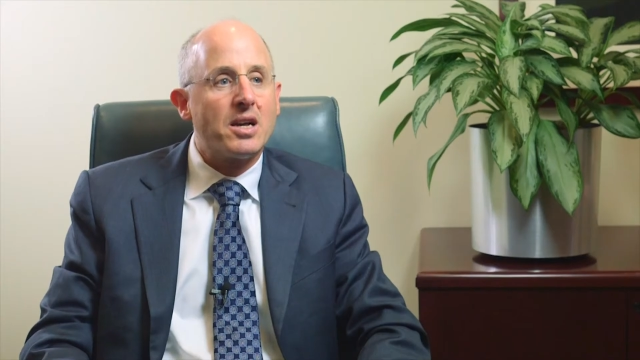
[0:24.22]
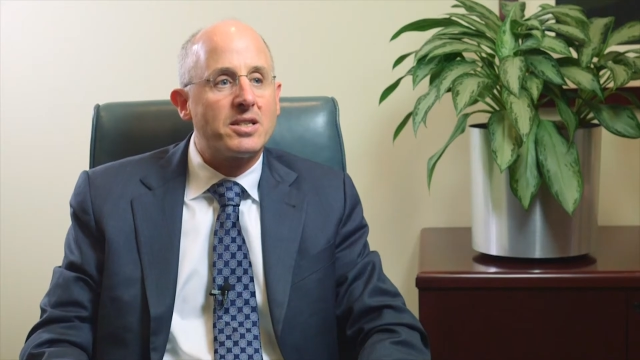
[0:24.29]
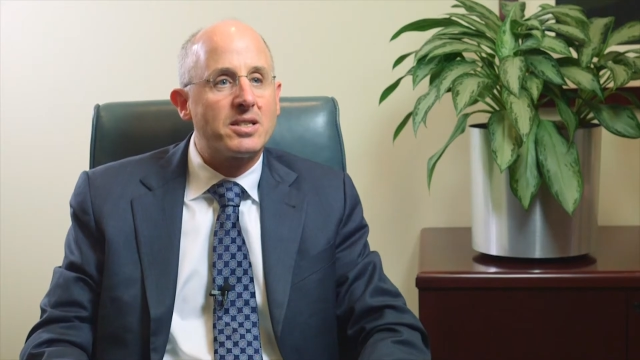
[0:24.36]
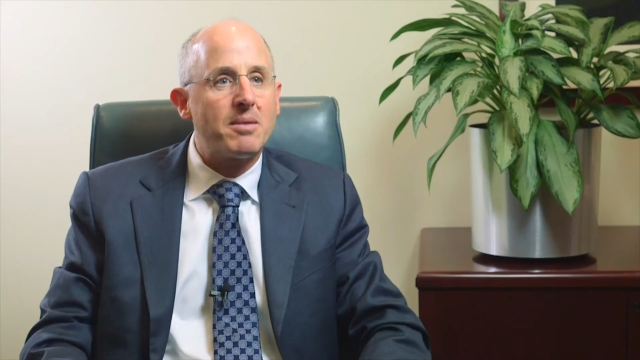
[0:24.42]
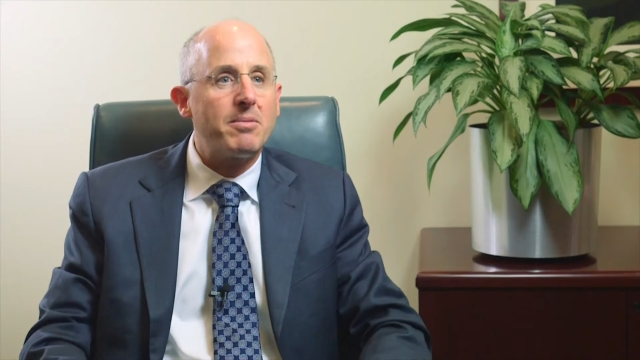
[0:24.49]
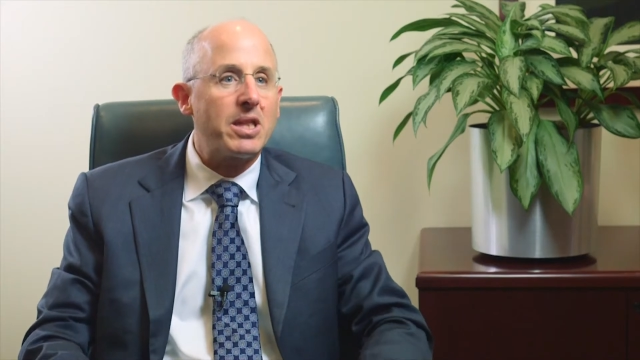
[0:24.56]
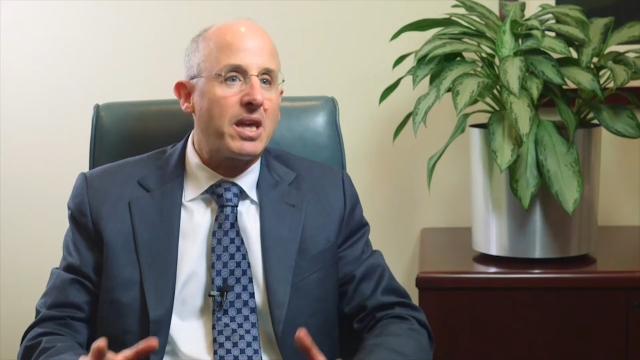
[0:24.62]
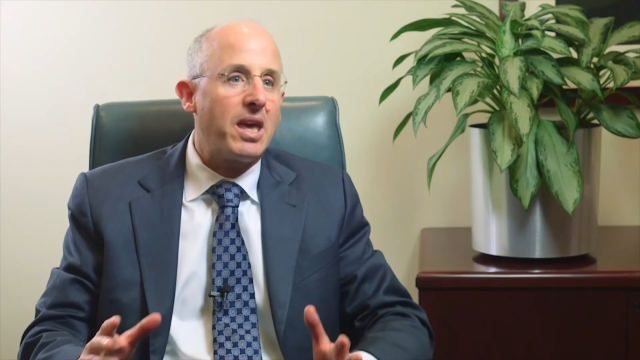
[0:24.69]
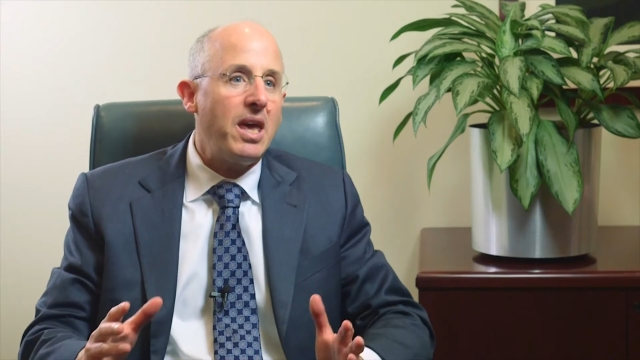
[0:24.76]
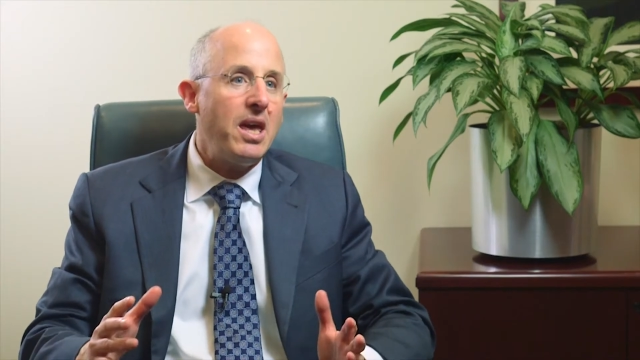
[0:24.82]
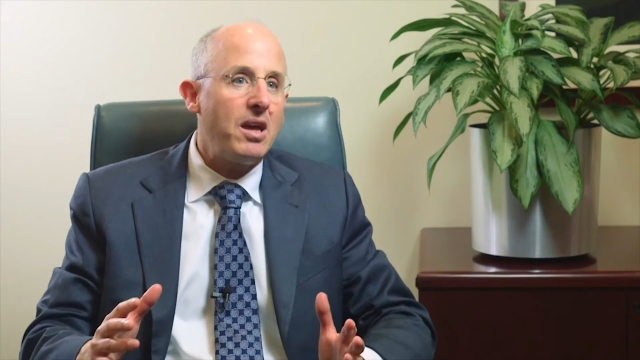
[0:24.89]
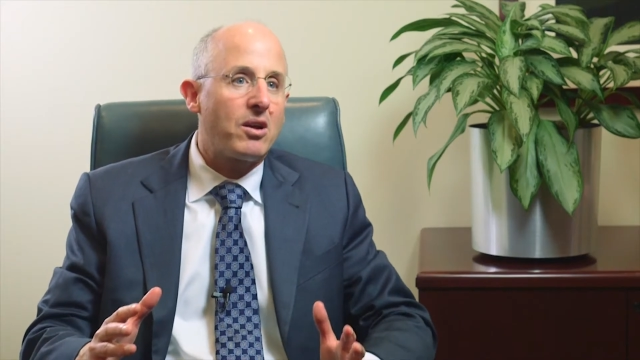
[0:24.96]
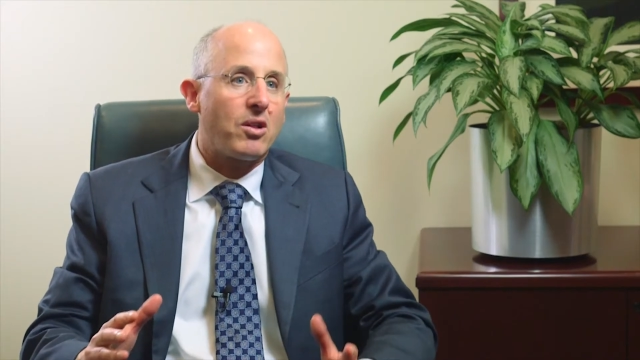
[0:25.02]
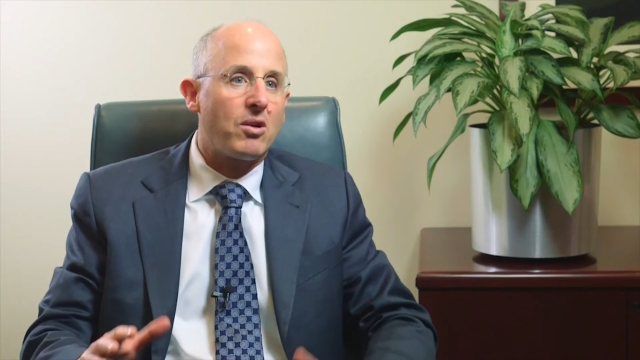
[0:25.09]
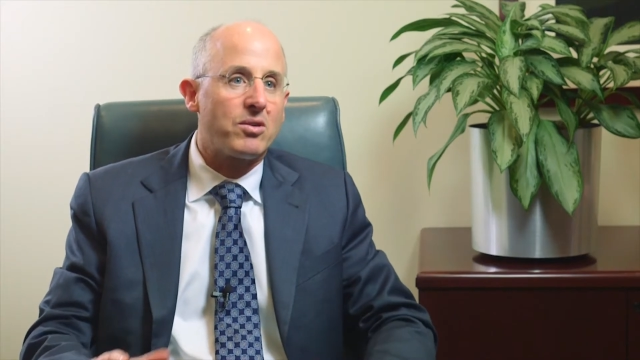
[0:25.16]
Some of the
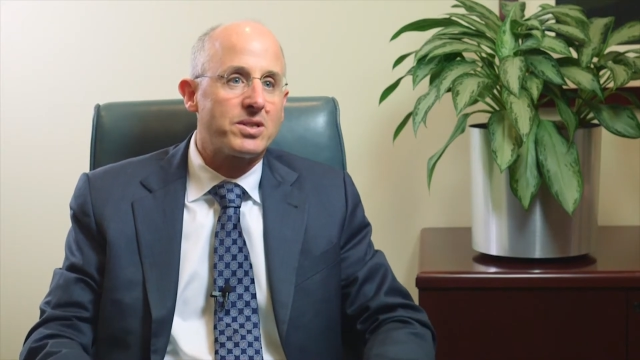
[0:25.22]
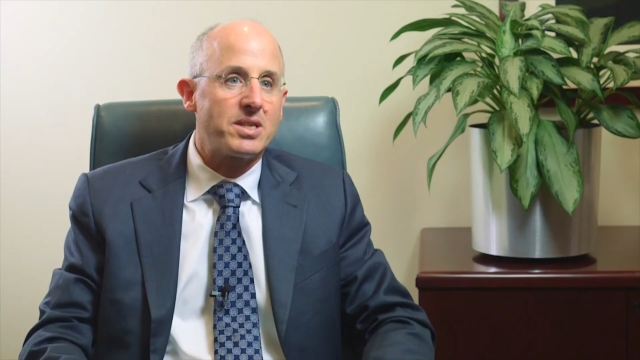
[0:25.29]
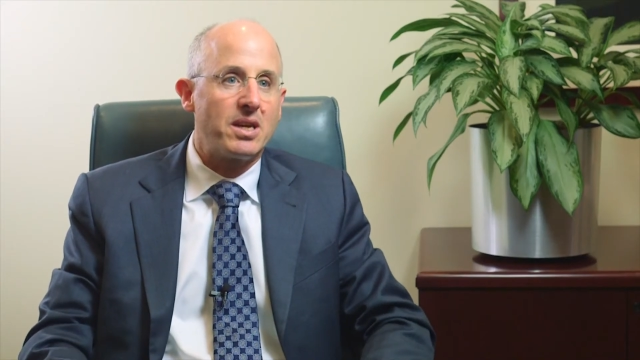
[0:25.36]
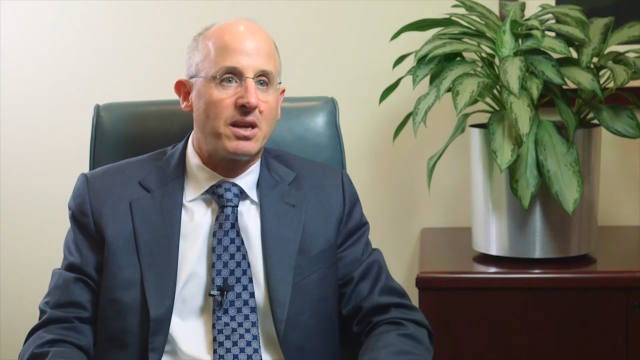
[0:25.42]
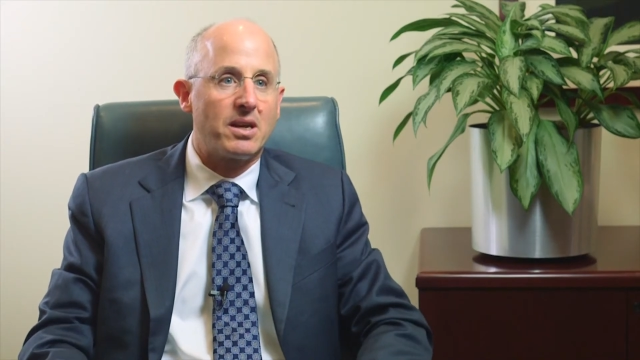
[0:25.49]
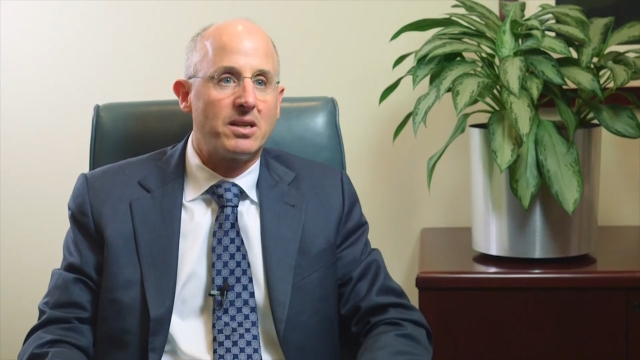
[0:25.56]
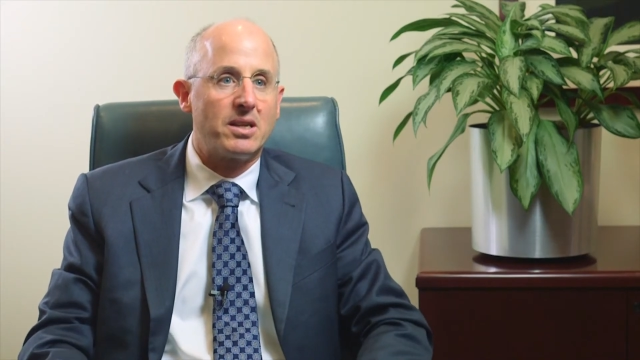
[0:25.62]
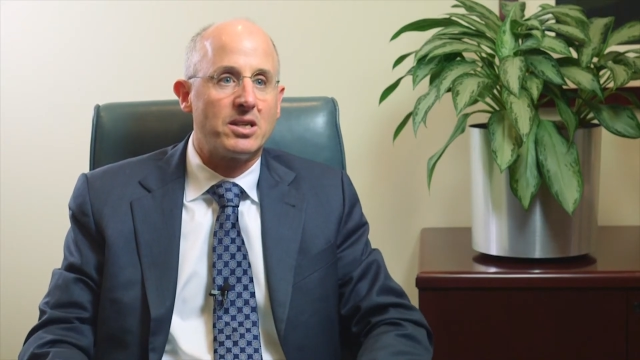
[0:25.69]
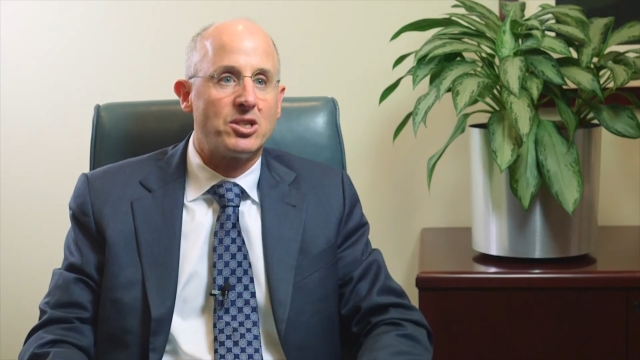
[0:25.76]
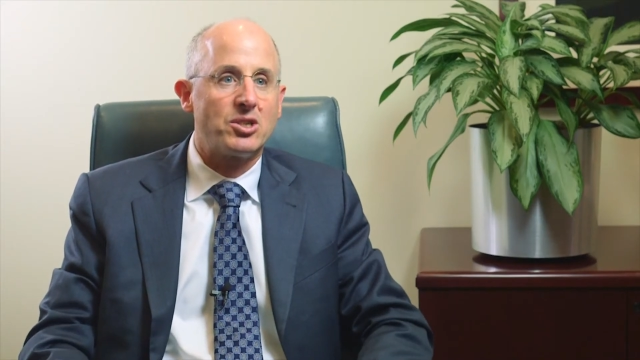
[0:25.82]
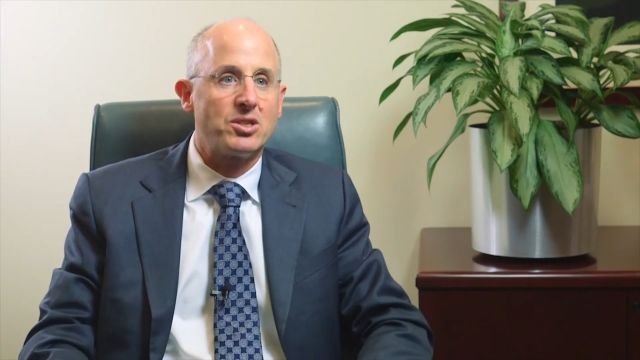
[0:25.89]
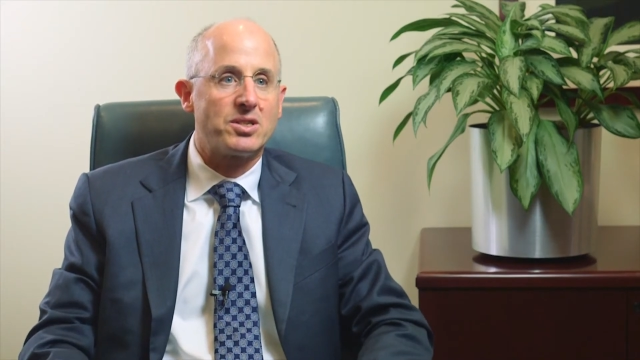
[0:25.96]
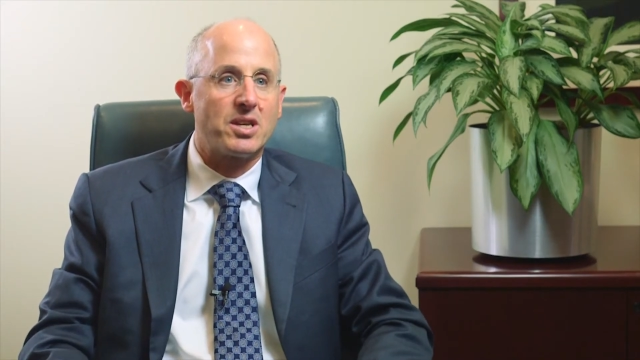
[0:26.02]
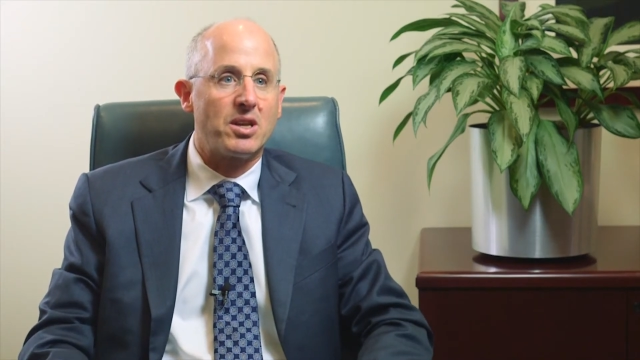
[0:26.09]
key closing conditions